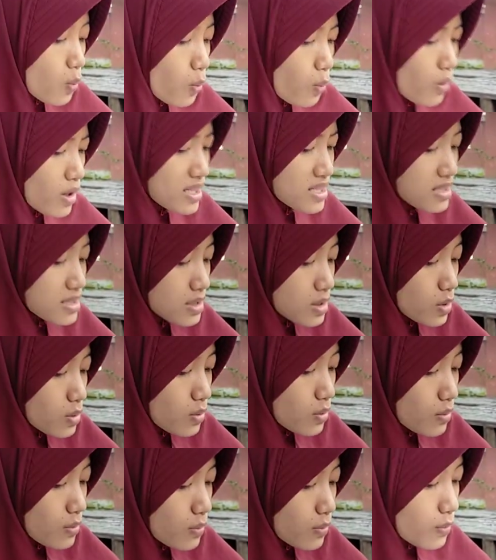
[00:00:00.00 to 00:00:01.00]

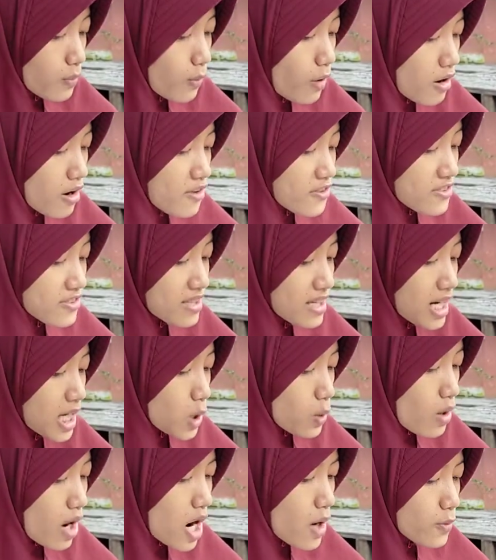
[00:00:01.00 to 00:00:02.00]
washed
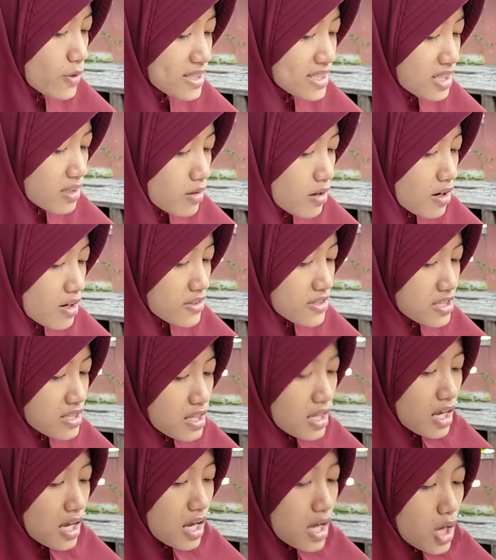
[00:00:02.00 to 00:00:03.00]
her own clothes,
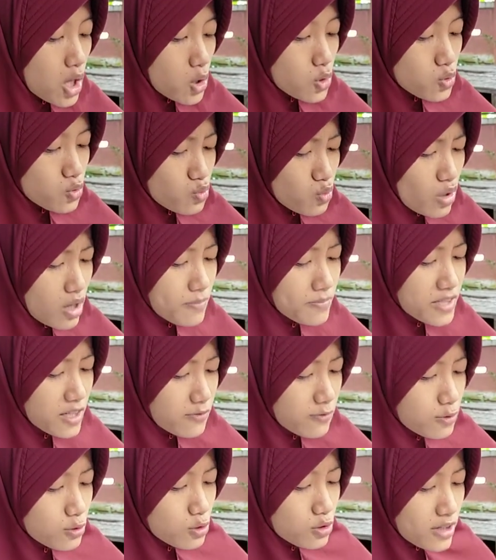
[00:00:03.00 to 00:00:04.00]
swept the
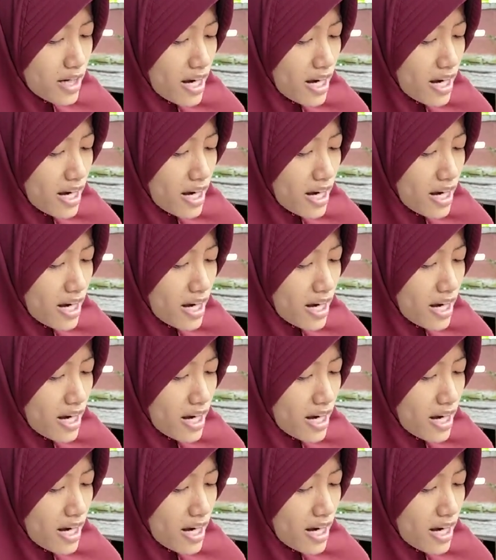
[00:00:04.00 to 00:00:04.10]
floor